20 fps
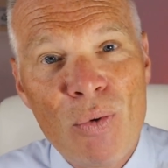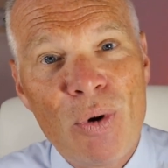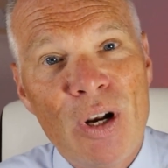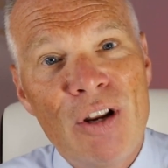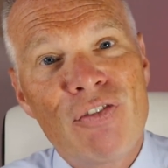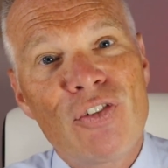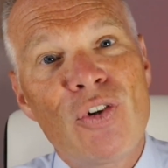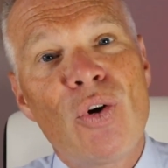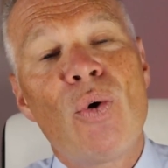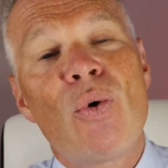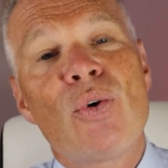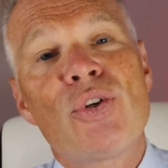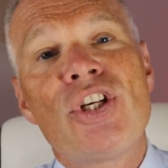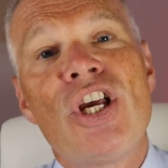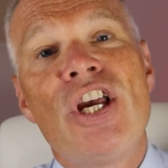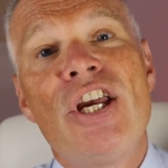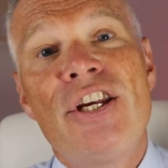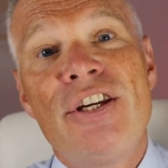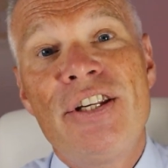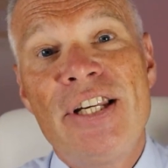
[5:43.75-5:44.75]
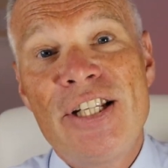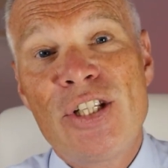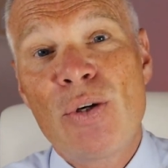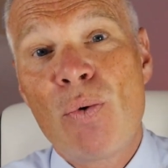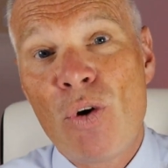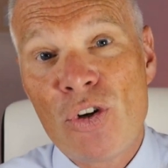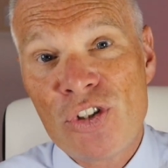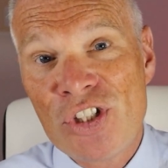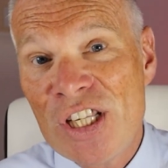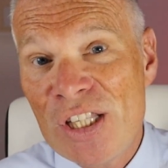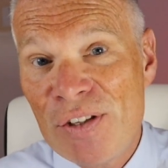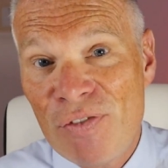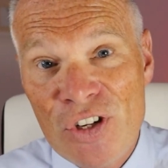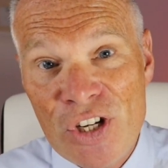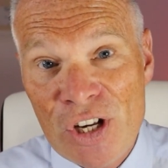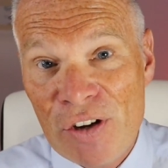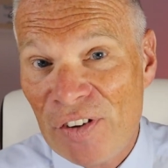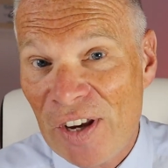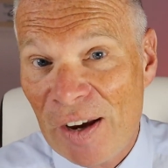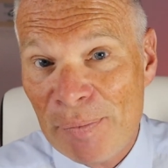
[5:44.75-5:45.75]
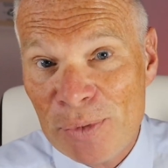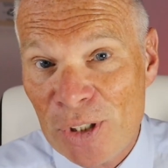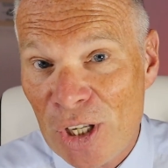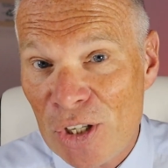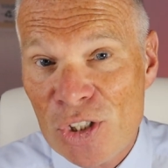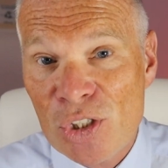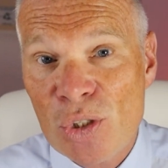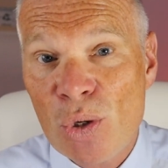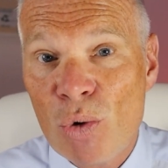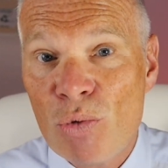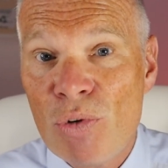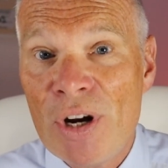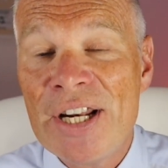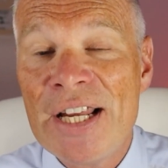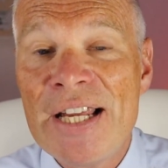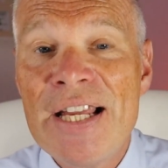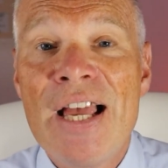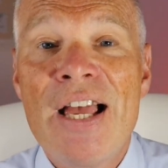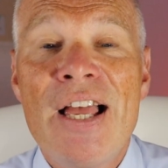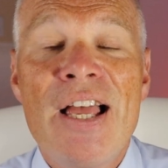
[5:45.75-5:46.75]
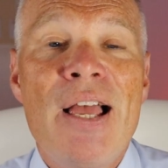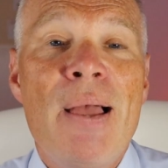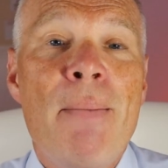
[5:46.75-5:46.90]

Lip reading: Well, of course, you need to watch this video if you haven't done so already,